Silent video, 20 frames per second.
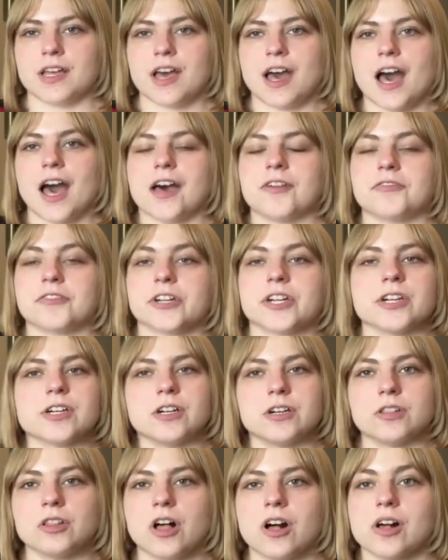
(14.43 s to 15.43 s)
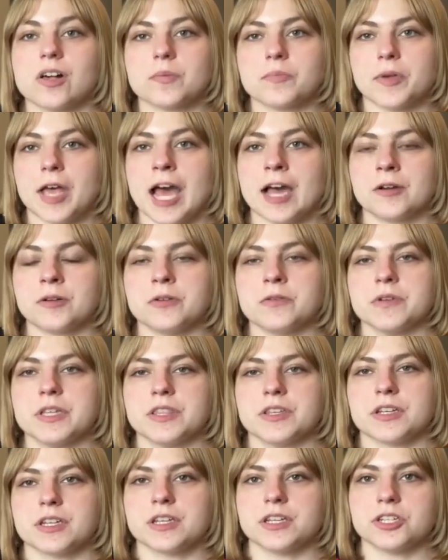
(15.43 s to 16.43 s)
after a long battle with
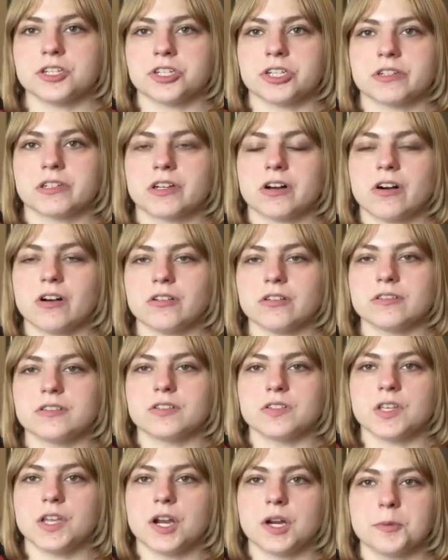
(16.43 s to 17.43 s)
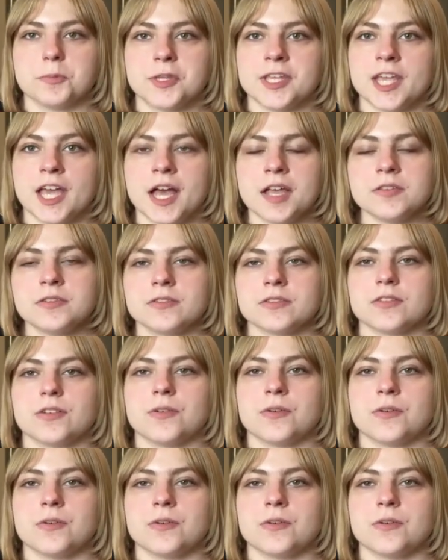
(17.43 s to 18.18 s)
a condition called C R P S,